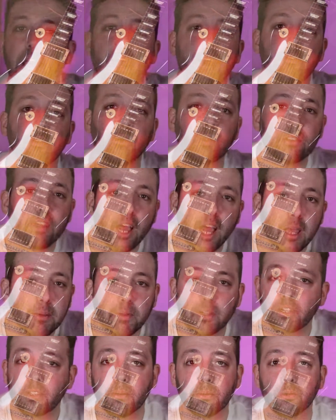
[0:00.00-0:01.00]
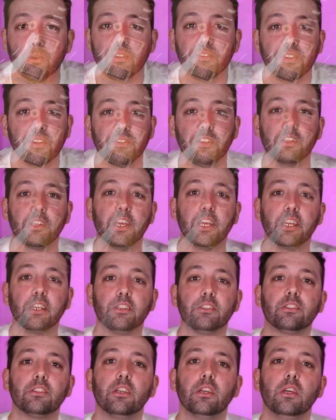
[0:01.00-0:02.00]
I have no time because I'm doing 50
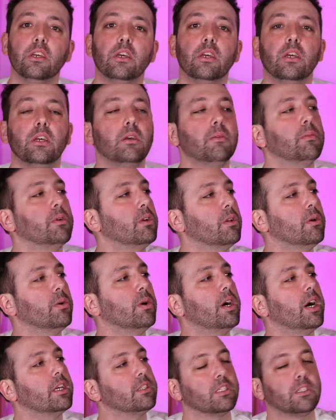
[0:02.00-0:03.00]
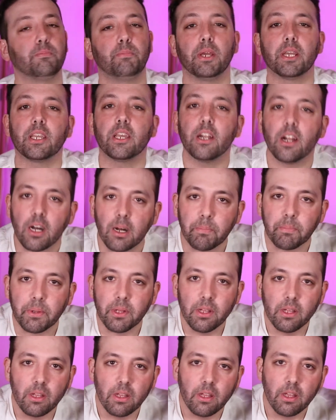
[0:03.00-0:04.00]
things. But you know what? I just pick it up
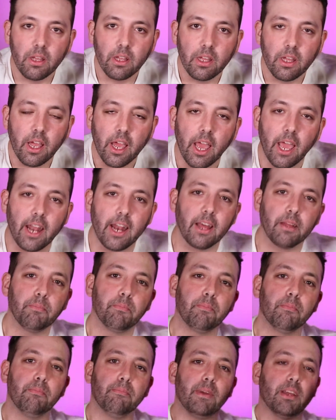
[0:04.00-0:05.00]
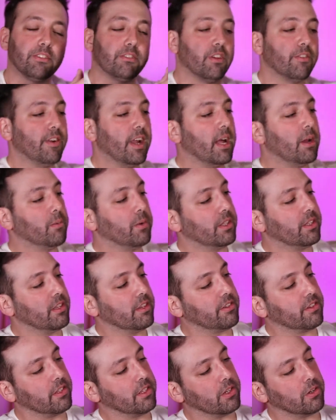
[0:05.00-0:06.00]
and I mess around with
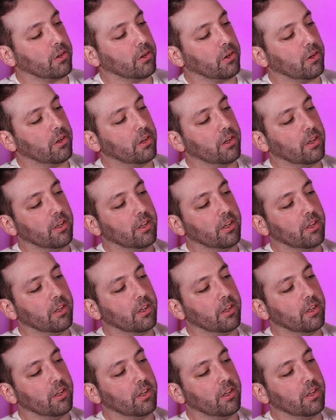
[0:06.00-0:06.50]
this little